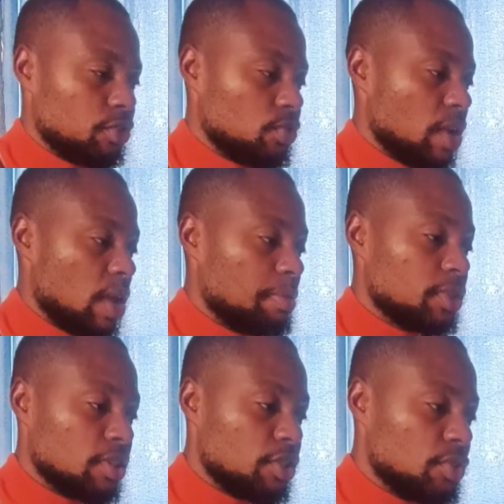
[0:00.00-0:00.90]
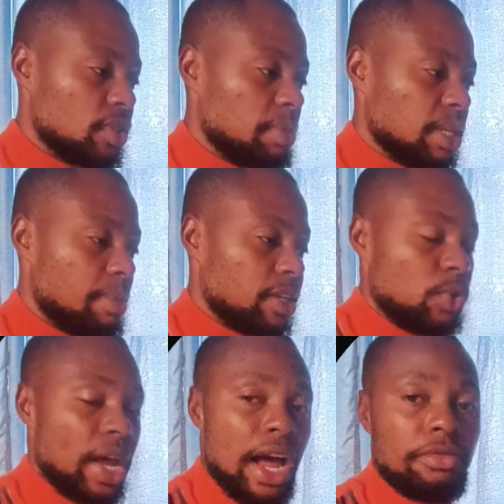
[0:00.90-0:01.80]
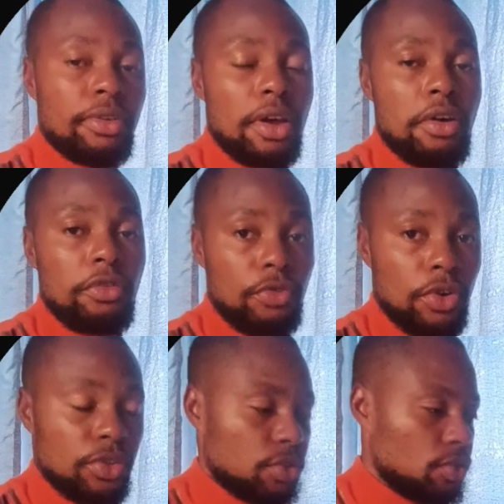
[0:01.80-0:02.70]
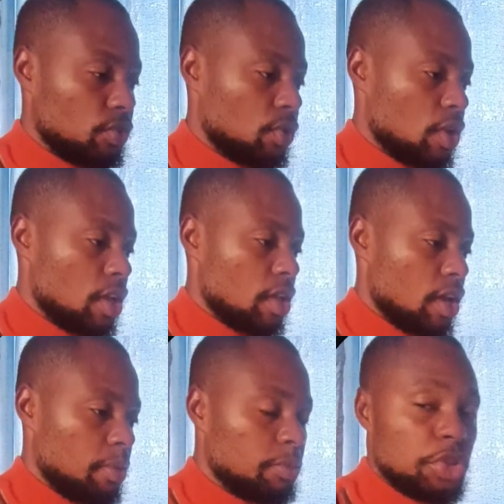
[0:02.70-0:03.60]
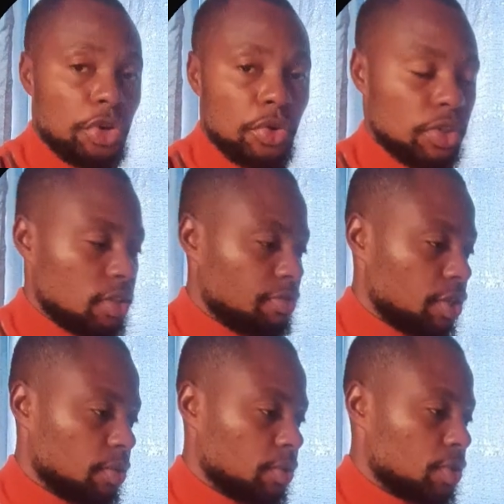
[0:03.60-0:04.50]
So that's why I'm using MetaMask where I have funds to show you on this video.